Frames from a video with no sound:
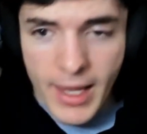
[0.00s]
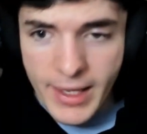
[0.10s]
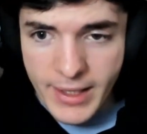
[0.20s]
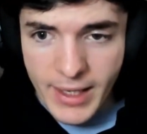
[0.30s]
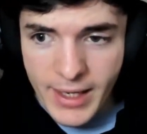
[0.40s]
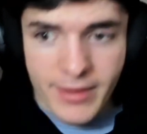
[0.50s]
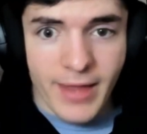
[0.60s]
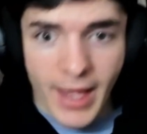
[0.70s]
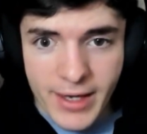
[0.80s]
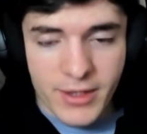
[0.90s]
AKA
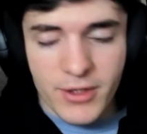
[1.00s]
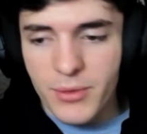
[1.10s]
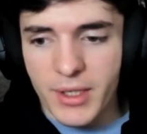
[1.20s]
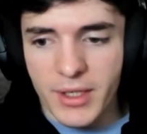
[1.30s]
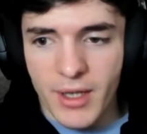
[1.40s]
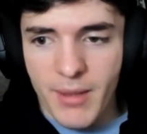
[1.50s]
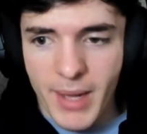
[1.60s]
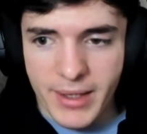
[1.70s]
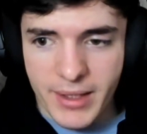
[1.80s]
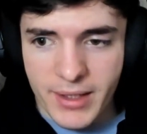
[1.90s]
then you can come
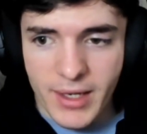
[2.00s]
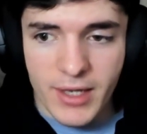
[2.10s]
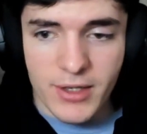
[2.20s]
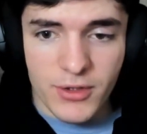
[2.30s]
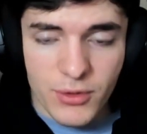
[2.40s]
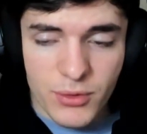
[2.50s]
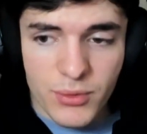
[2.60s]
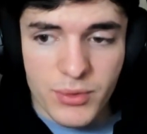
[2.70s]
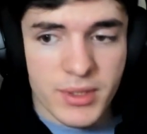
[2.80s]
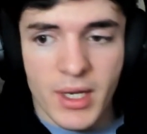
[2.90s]
back in and
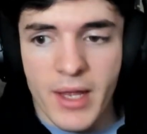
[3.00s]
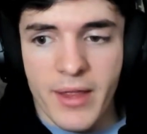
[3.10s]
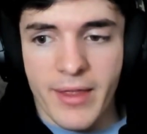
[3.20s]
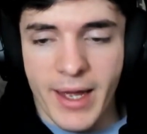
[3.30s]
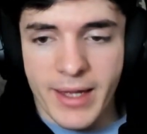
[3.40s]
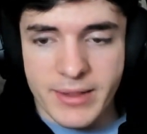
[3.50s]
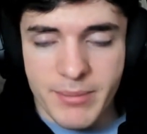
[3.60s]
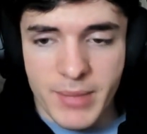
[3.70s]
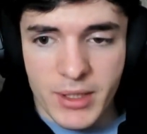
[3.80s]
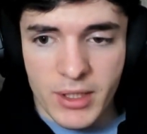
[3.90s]
use that
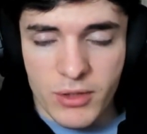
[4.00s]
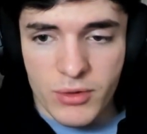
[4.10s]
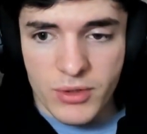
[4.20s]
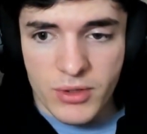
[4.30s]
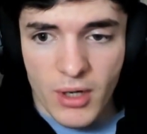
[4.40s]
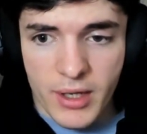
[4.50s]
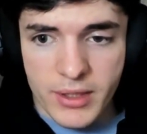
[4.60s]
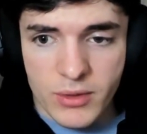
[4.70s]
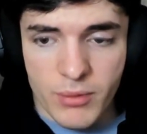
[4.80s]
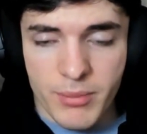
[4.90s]
min that you just
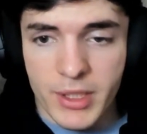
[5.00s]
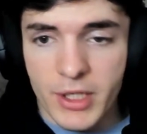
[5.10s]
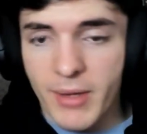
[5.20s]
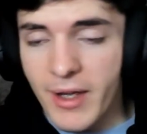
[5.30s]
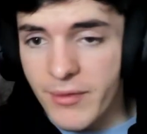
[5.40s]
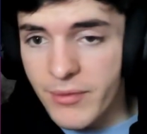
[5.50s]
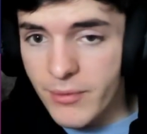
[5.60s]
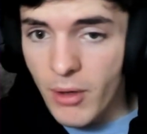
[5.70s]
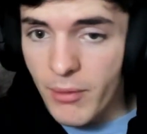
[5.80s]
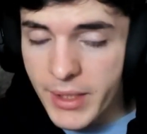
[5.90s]
got or min that you have
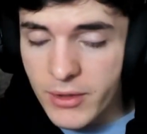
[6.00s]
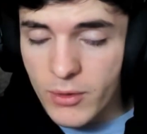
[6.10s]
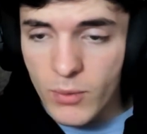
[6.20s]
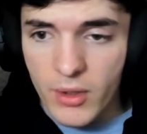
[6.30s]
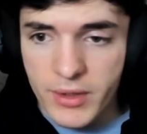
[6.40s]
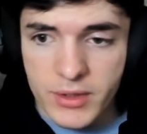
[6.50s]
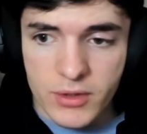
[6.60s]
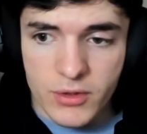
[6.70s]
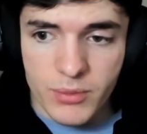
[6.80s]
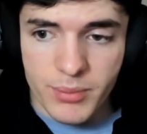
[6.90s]
already in your wallet
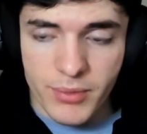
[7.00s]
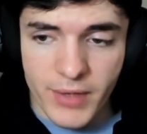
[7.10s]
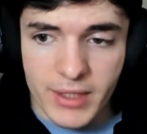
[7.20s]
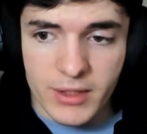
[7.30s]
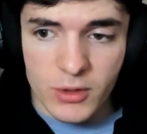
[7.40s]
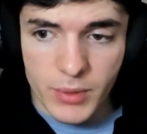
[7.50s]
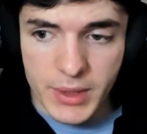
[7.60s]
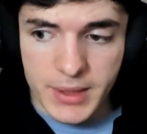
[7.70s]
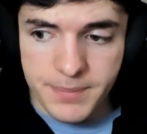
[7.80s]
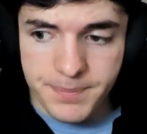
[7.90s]
to provide
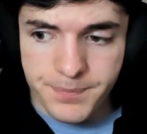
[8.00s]
liquidity.